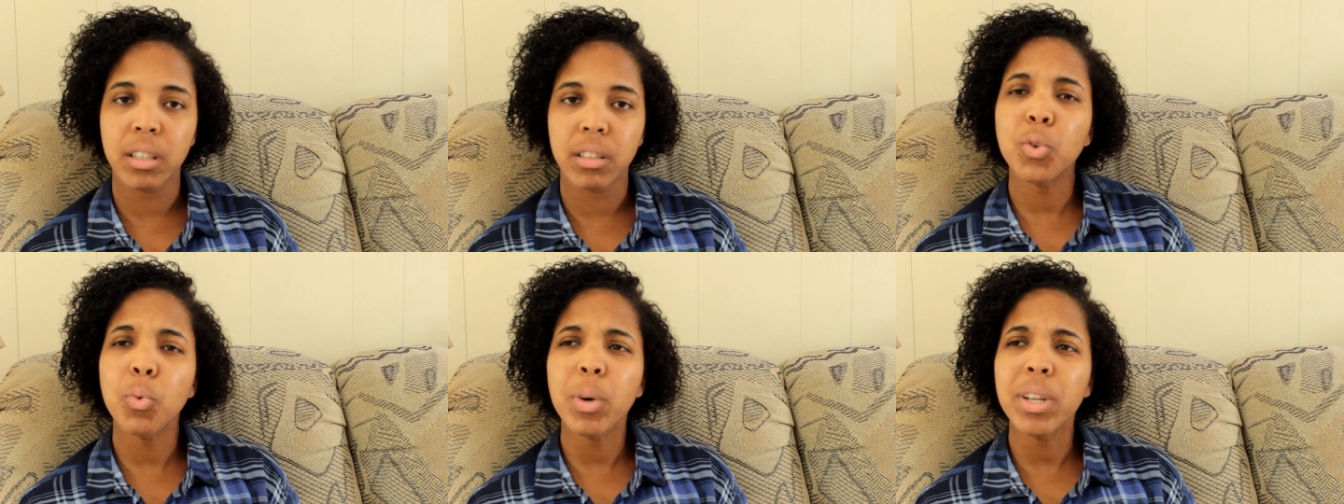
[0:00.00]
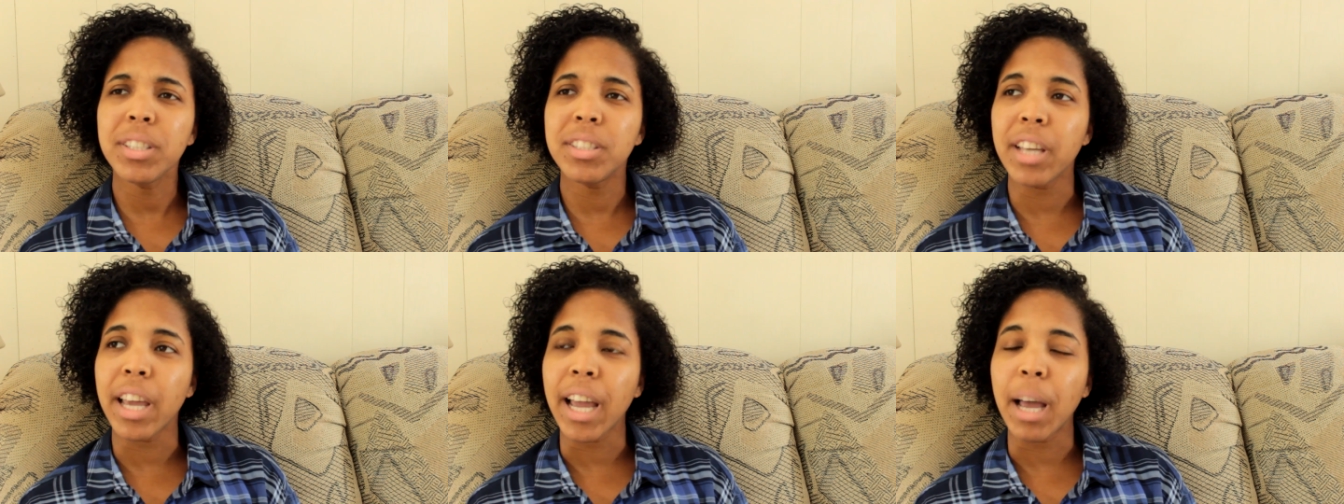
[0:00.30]
So
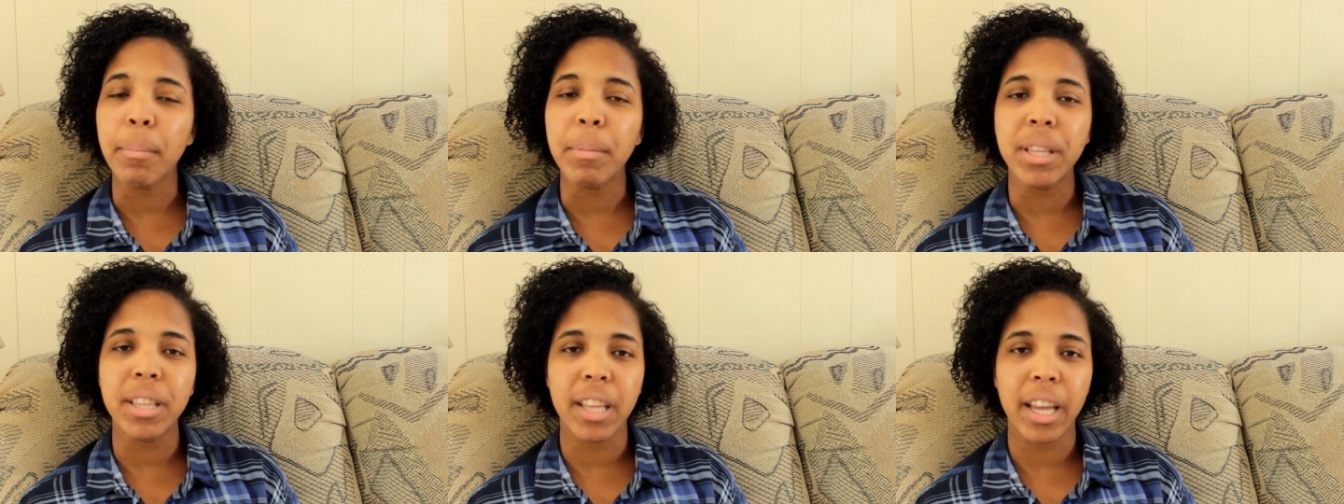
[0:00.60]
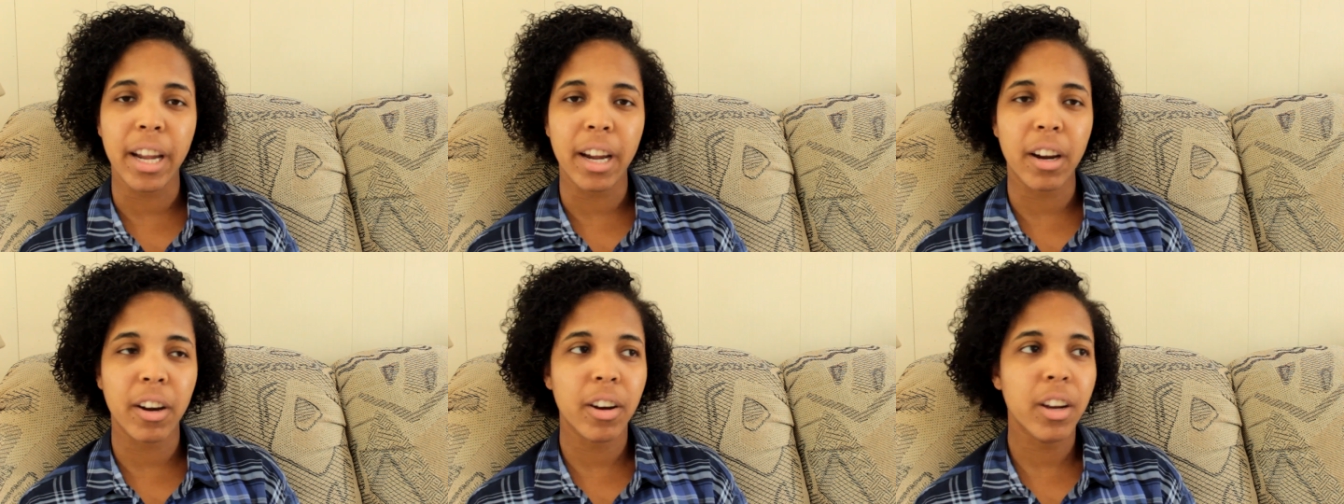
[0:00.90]
one day I'm in
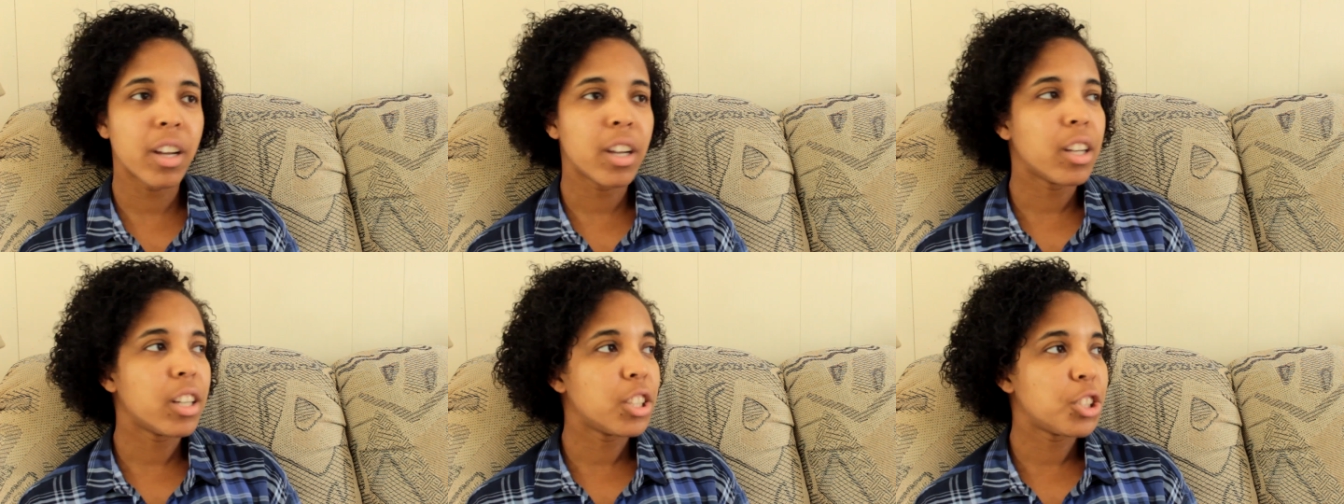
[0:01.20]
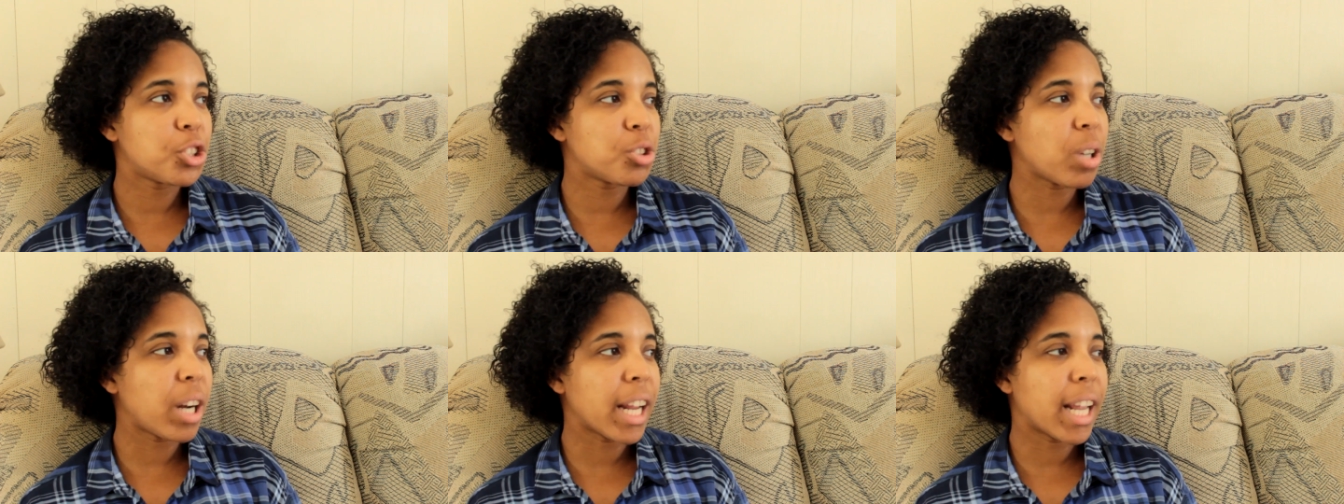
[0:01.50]
there
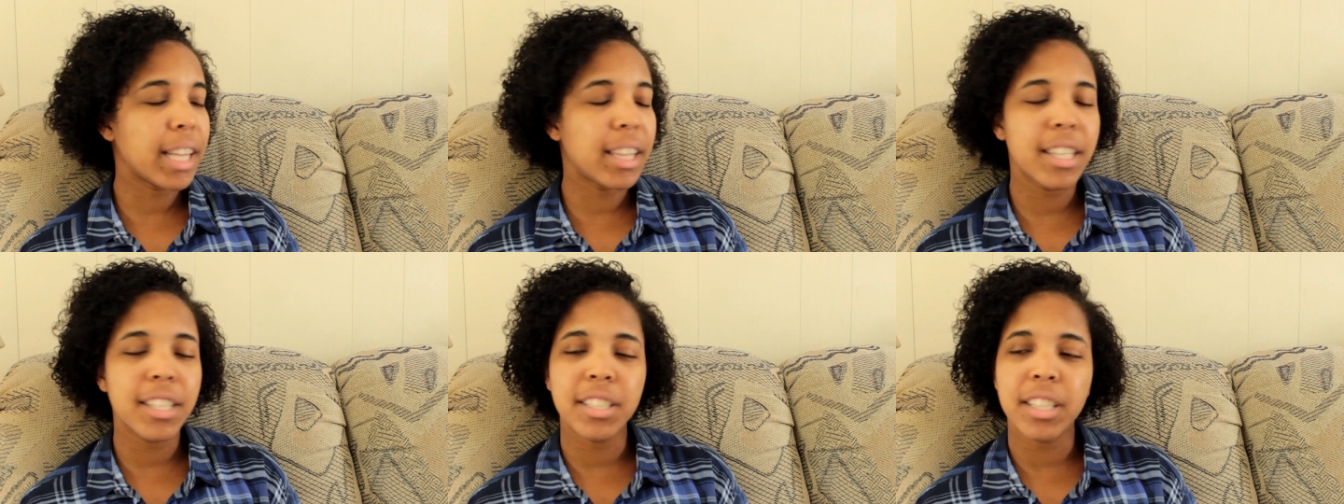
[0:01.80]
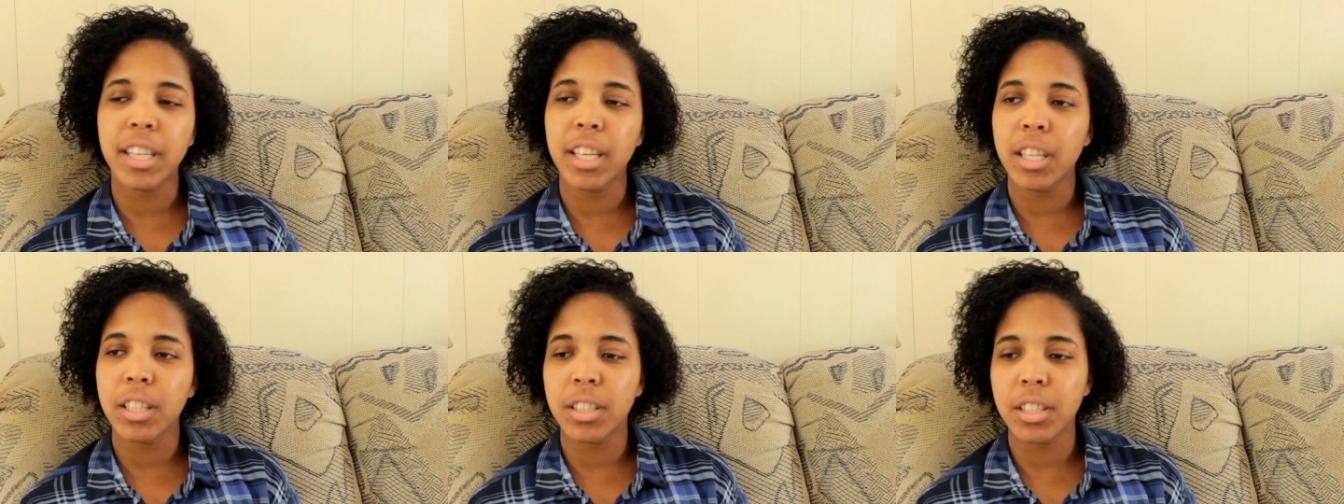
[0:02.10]
trying to get these
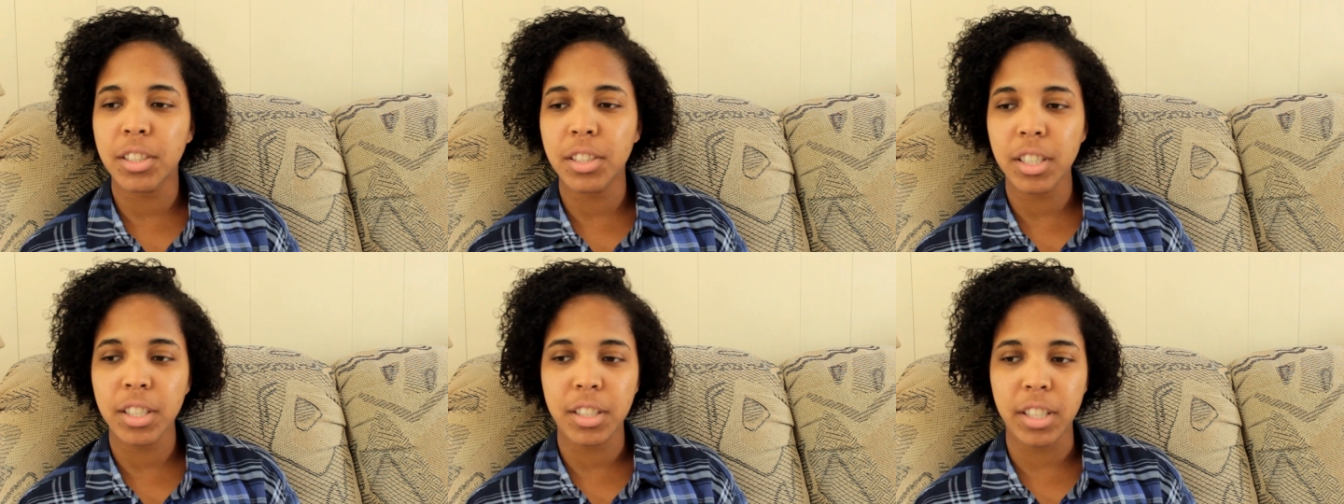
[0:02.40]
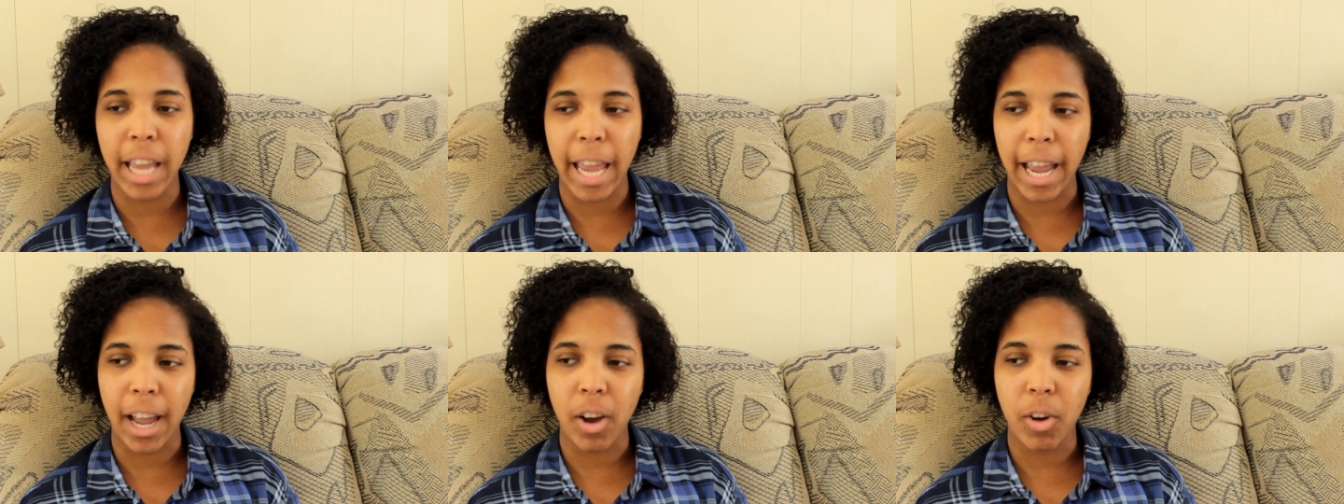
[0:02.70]
kids to sit
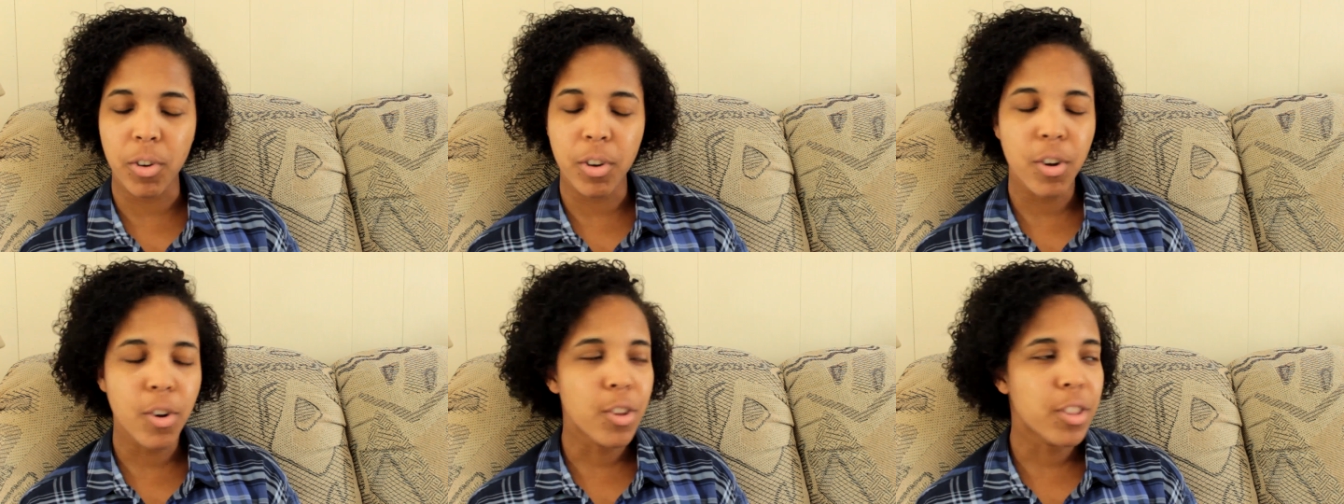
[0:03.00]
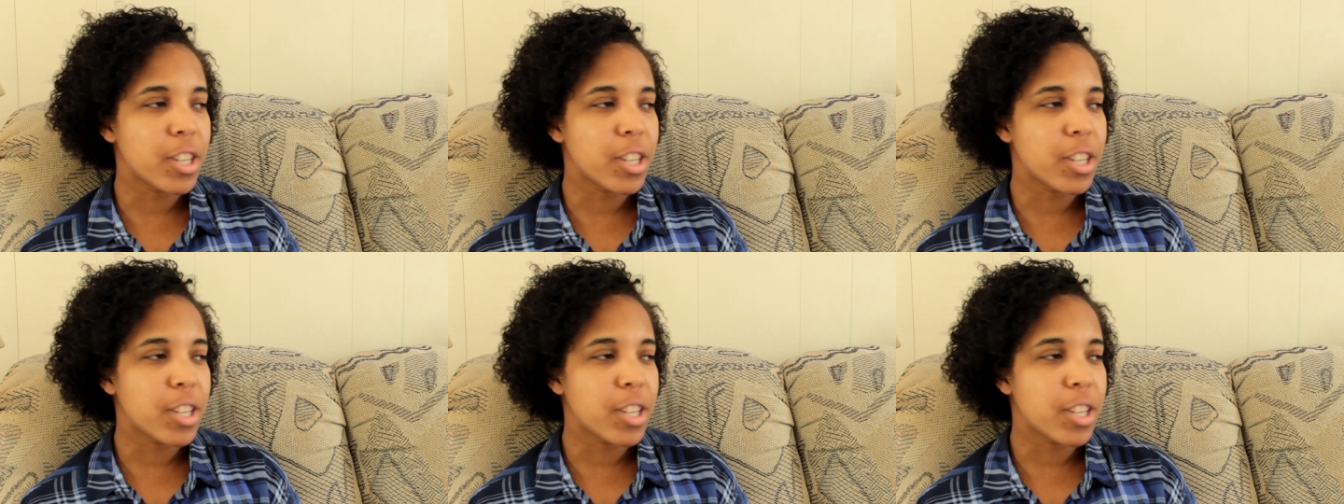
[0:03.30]
down.